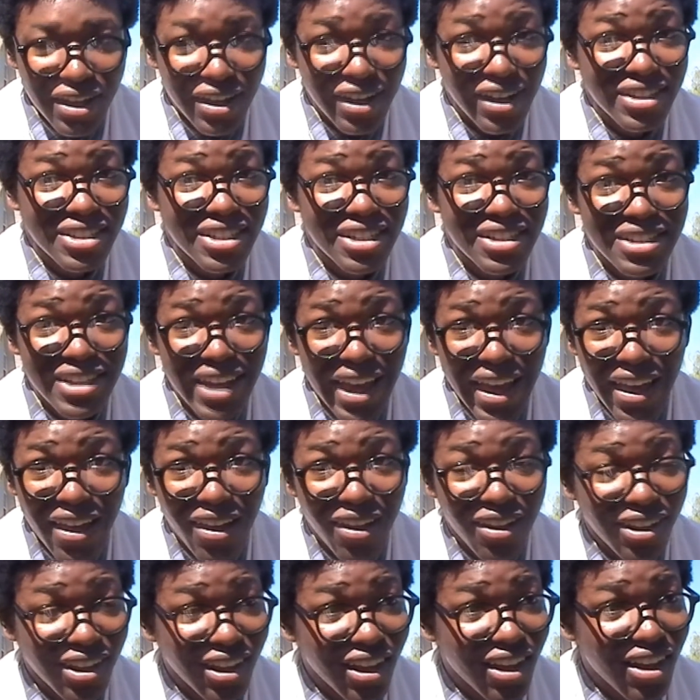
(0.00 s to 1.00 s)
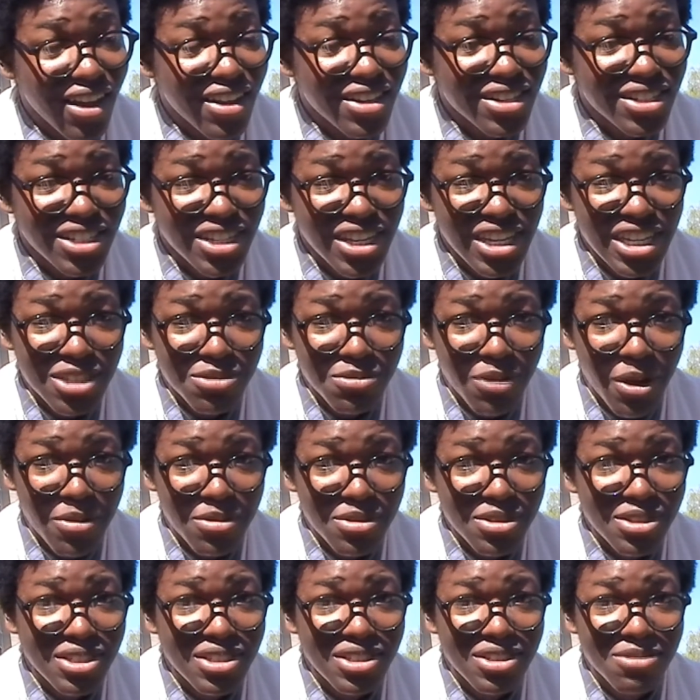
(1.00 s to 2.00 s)
Because Adele, she has
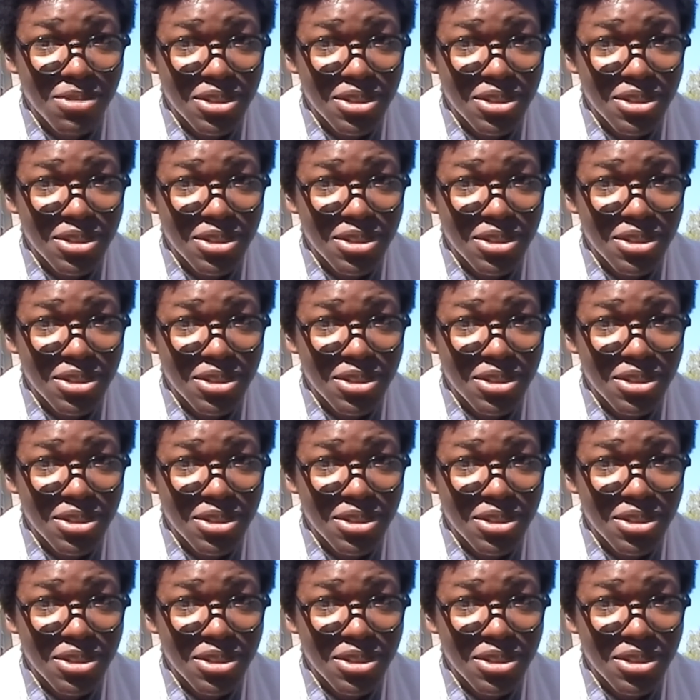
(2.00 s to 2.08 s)
wrote,